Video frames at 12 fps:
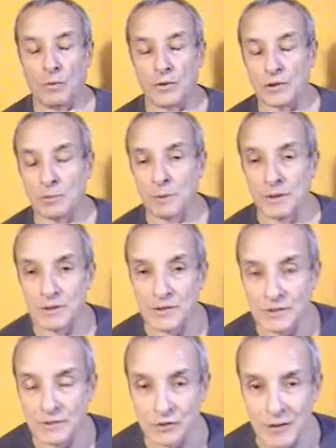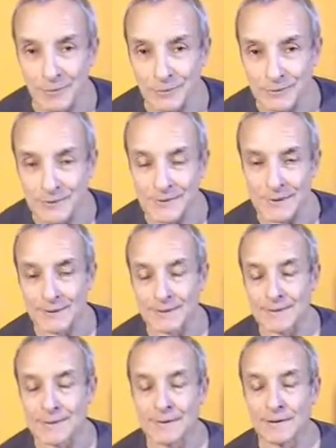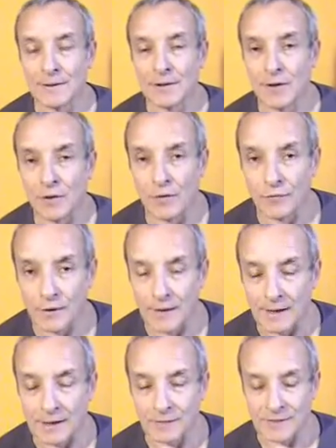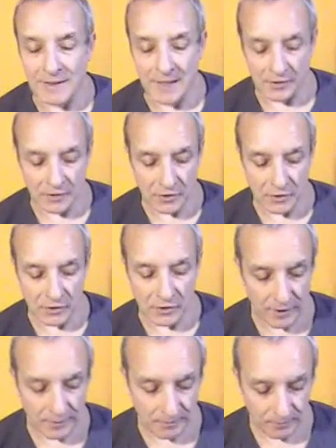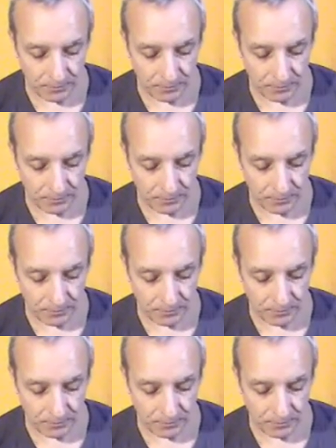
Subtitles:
which appears in chapter 6 of the Lankavatara Sutra.